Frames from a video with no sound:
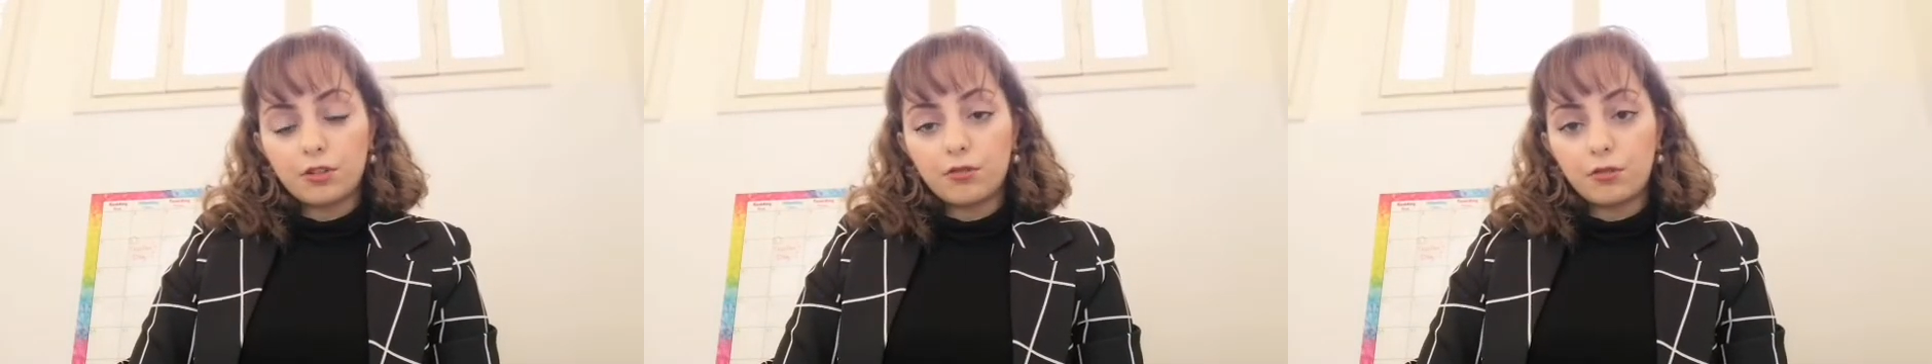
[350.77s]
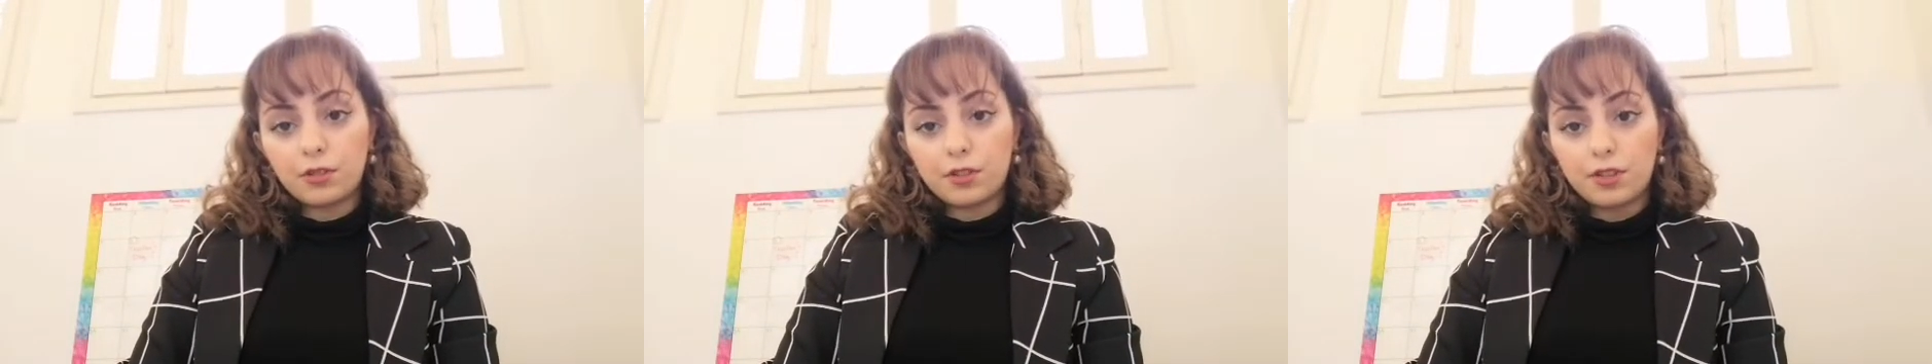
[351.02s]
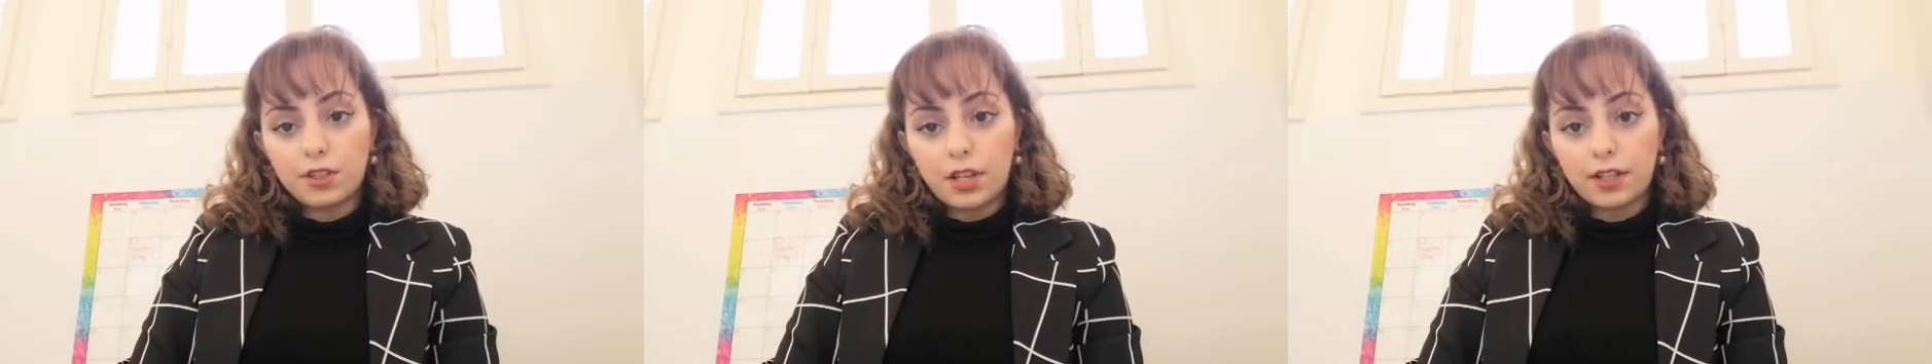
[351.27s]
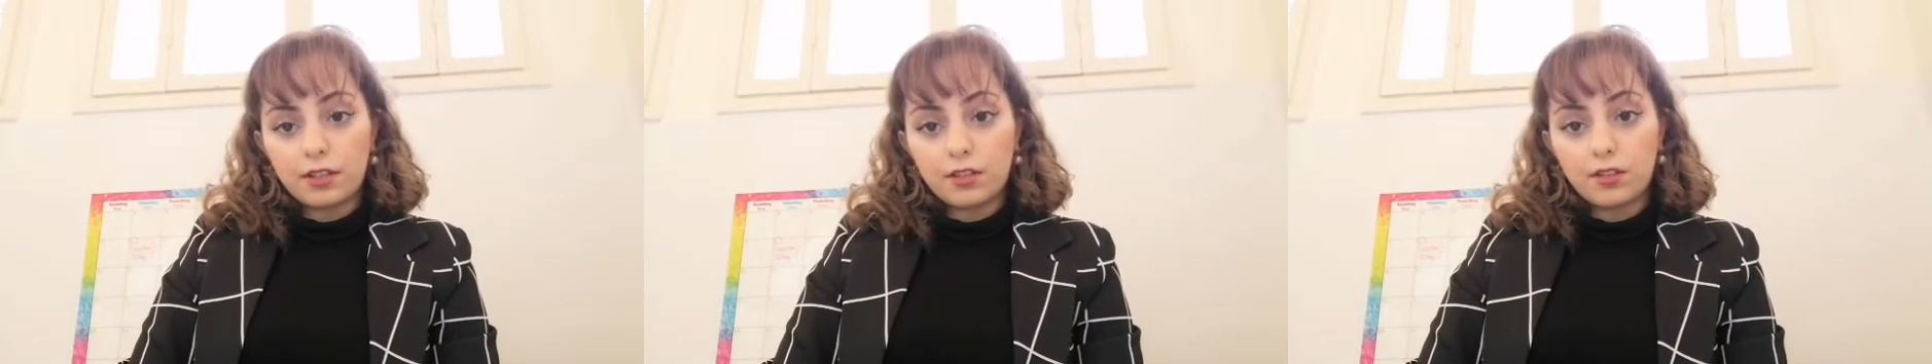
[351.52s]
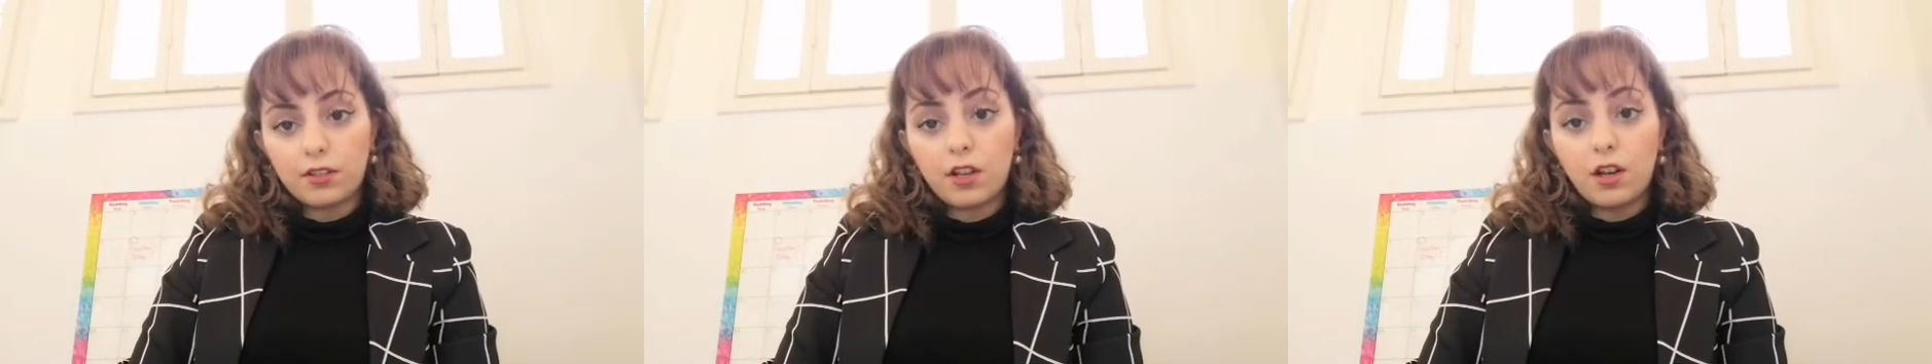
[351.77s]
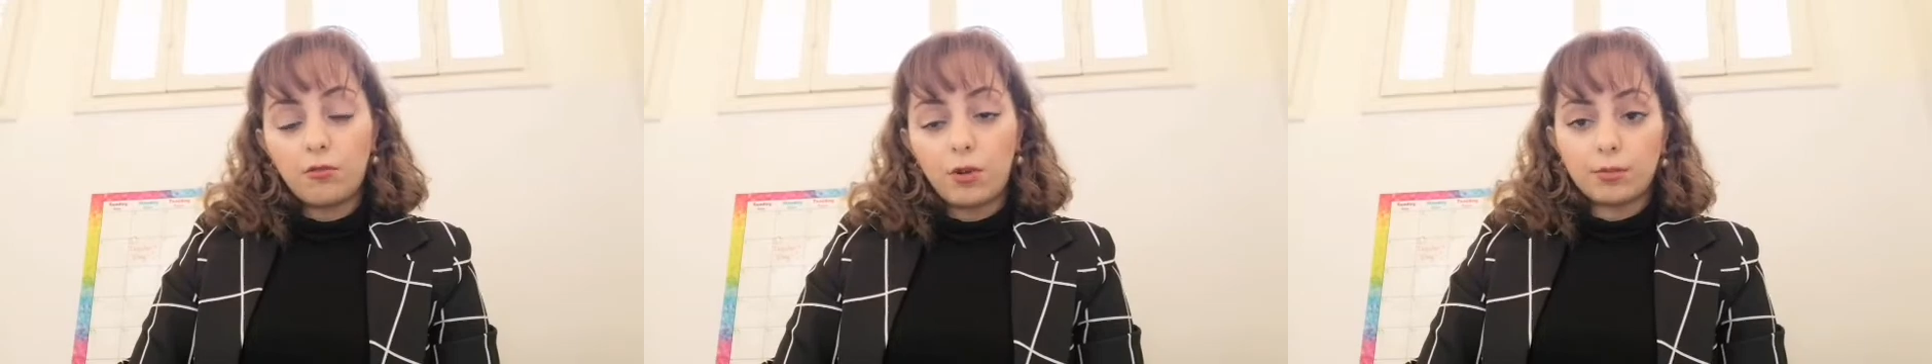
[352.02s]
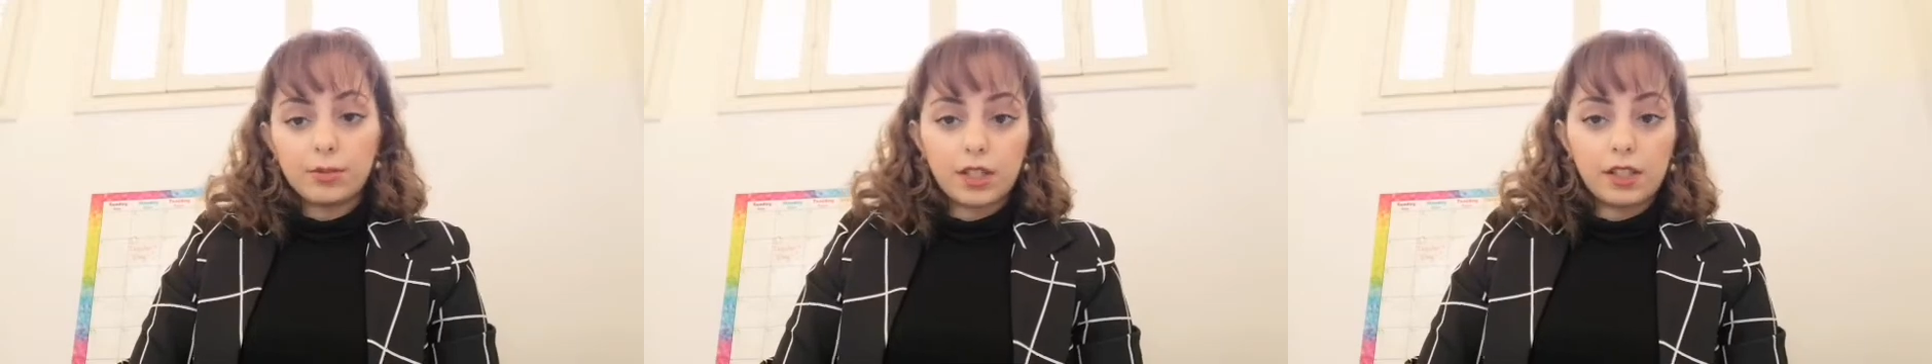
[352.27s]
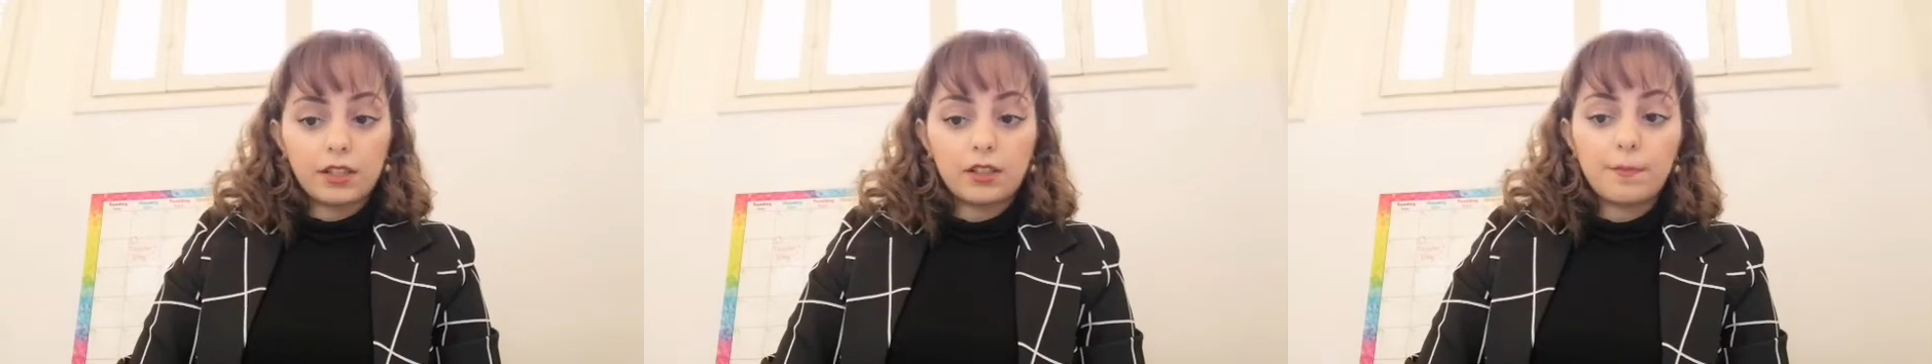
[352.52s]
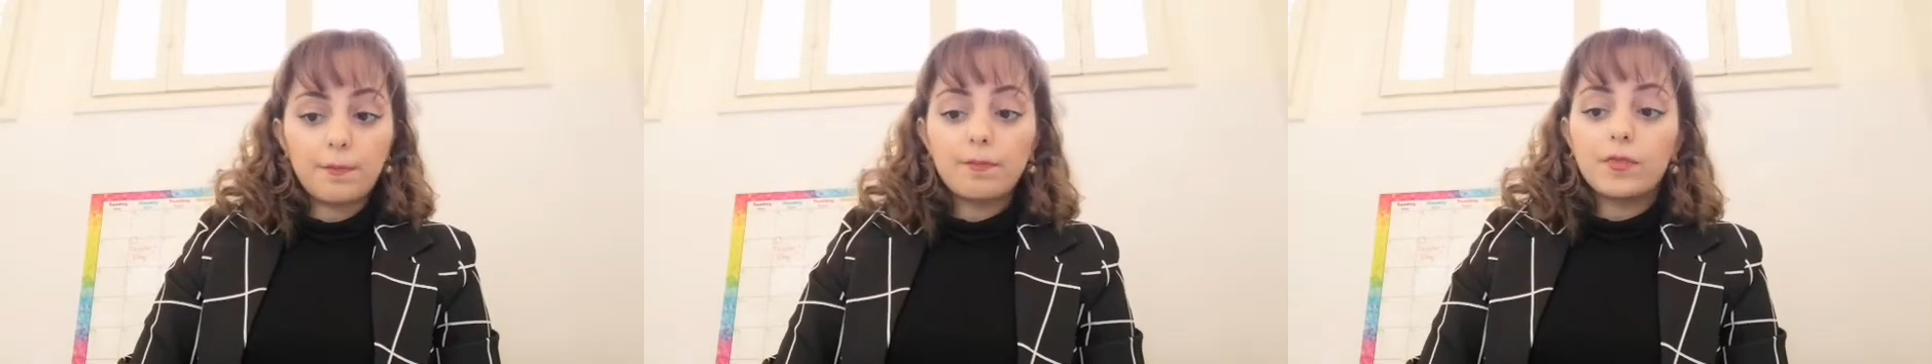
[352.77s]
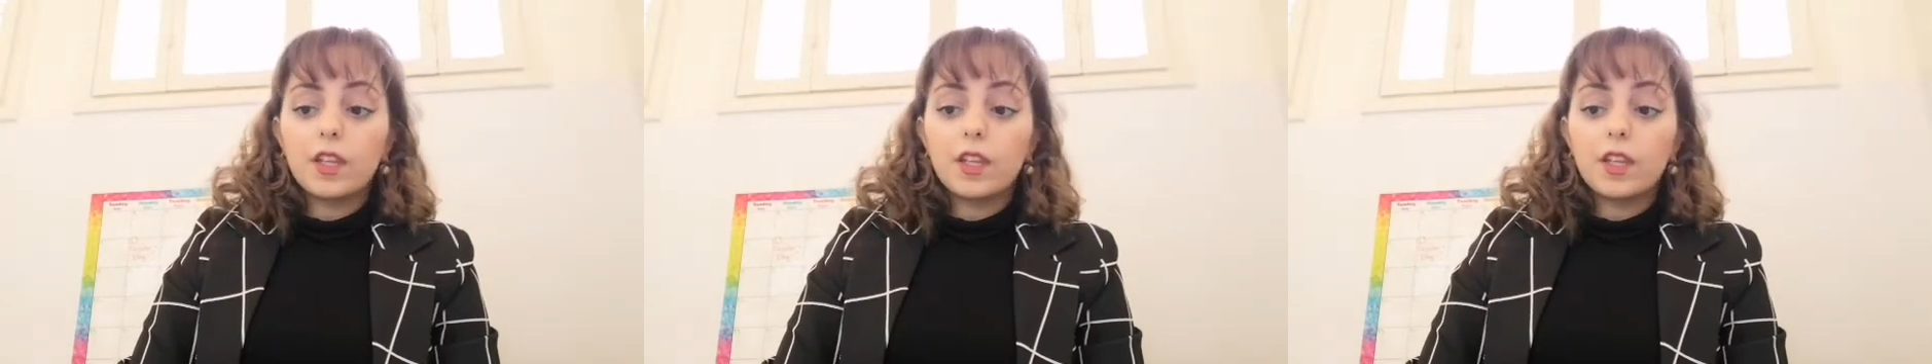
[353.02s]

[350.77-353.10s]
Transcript: Google Sites website.